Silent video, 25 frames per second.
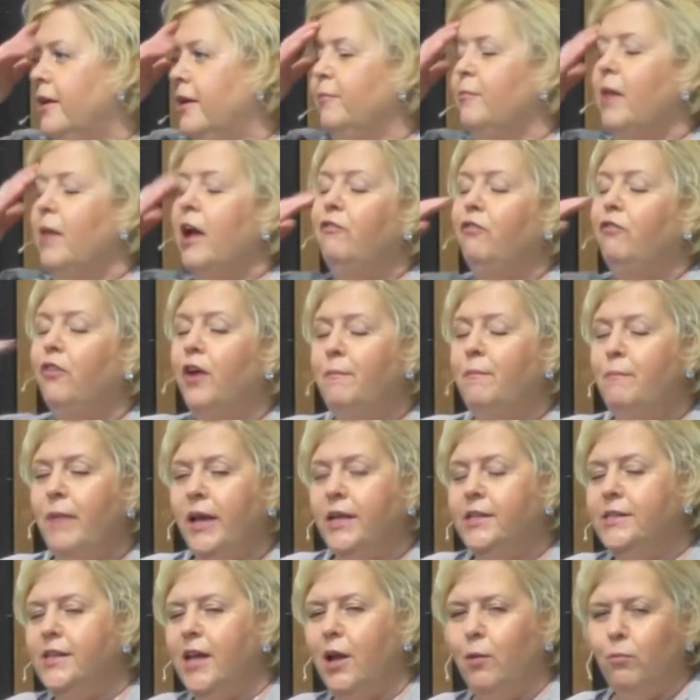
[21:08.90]
My friend
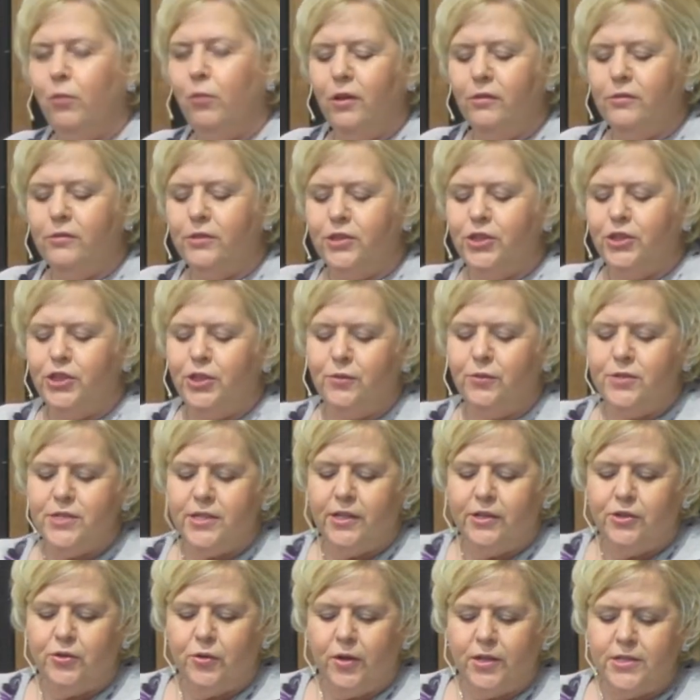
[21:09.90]
makes ham loaves, and she was
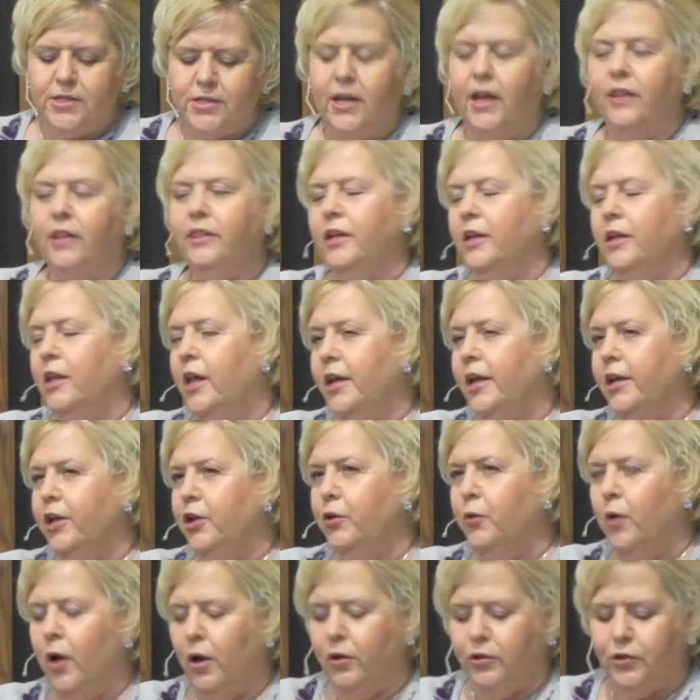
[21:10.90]
interested, nothing like
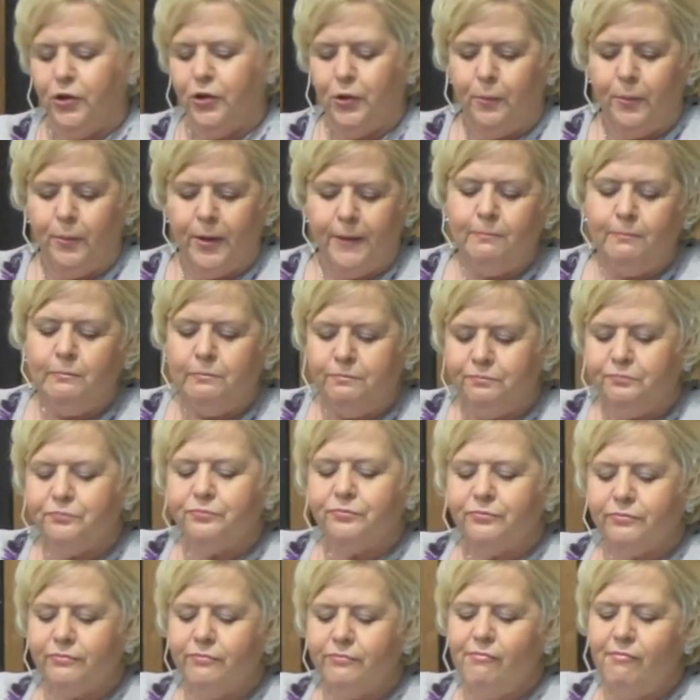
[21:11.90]
you all do, but
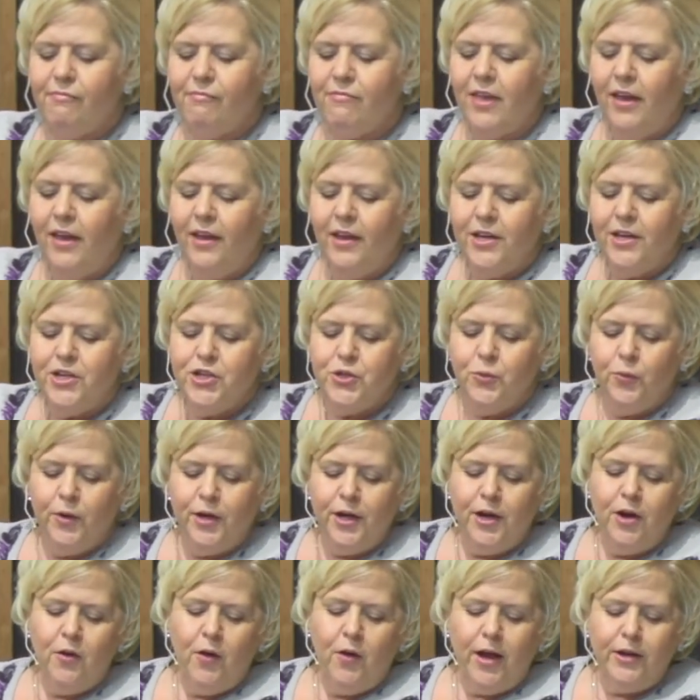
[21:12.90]
she wanted
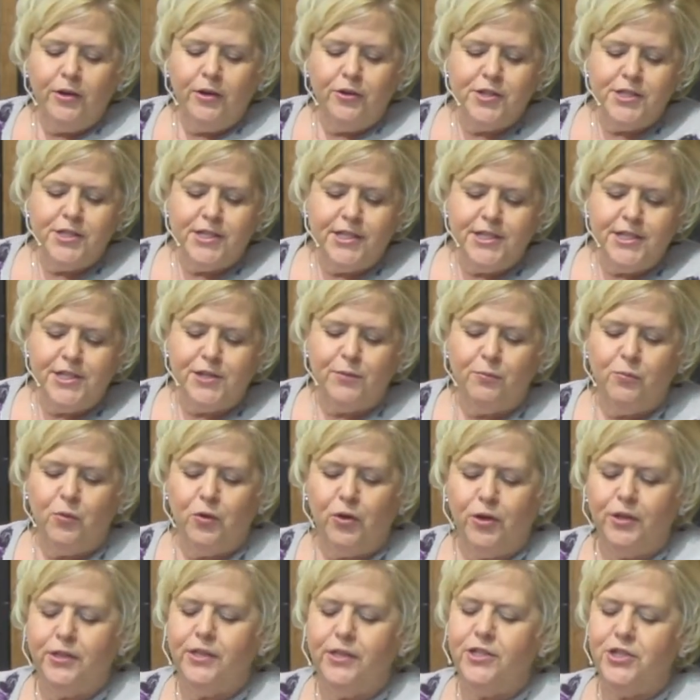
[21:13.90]
to know how your system
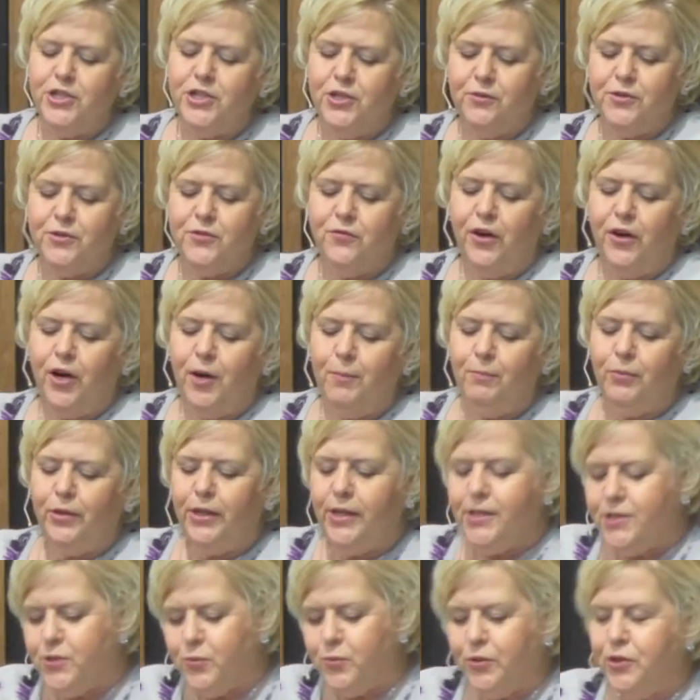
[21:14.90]
worked, and she was very
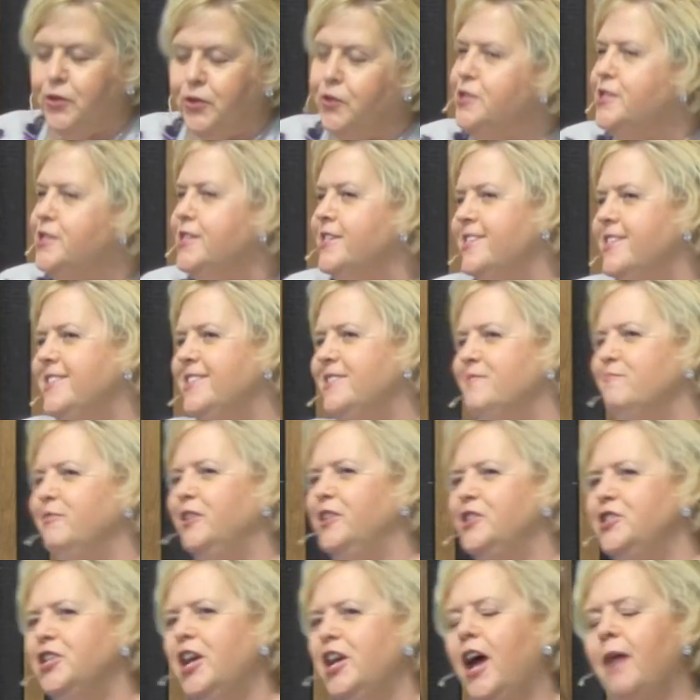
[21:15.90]
pleased with your system.
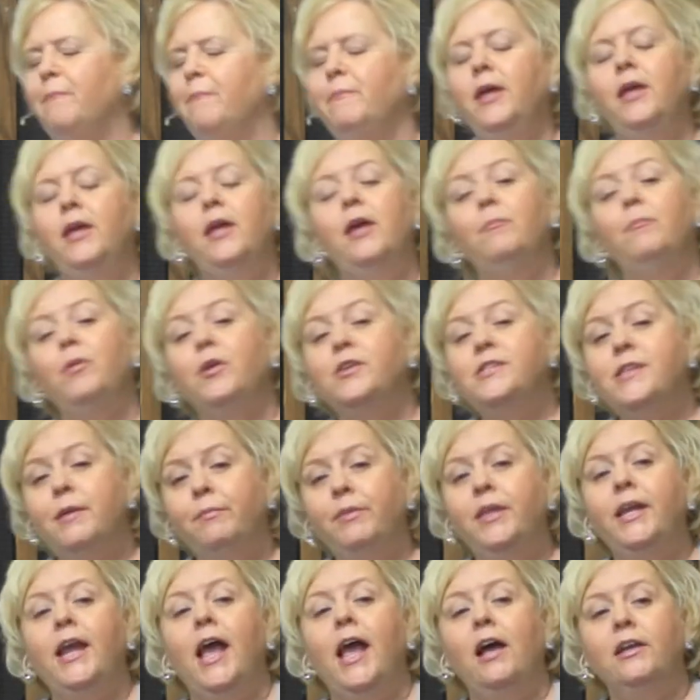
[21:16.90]
Good job. But
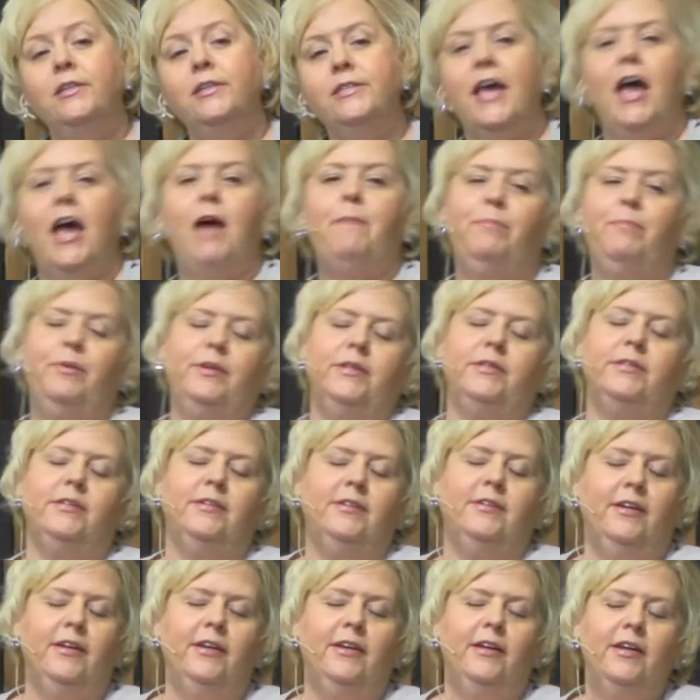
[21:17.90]
something else happened.
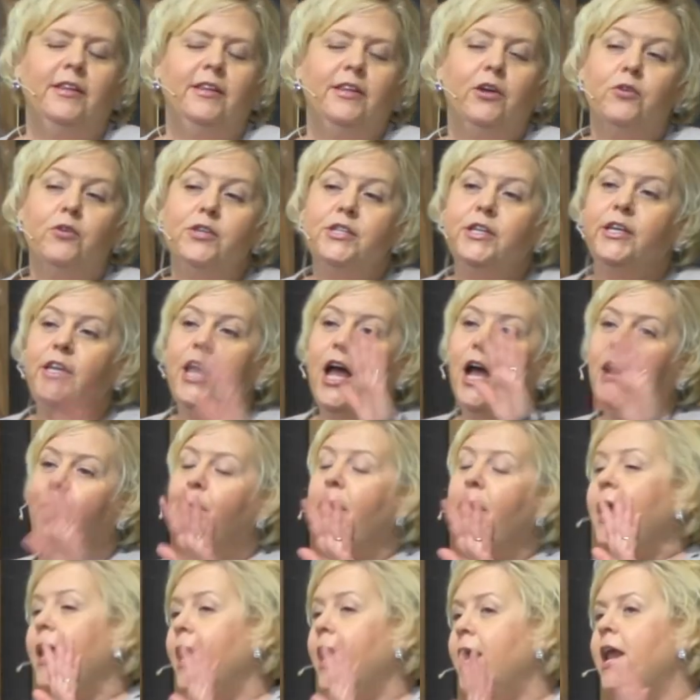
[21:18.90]
There was a young
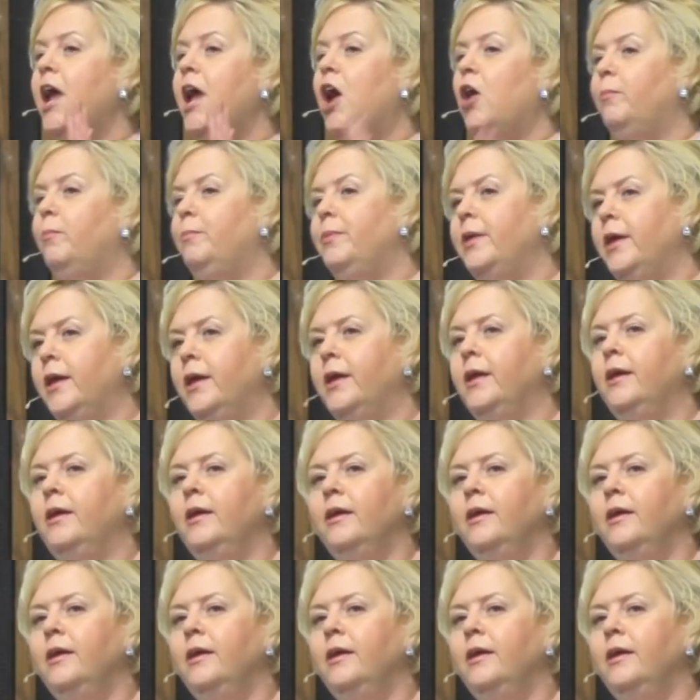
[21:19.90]
man helping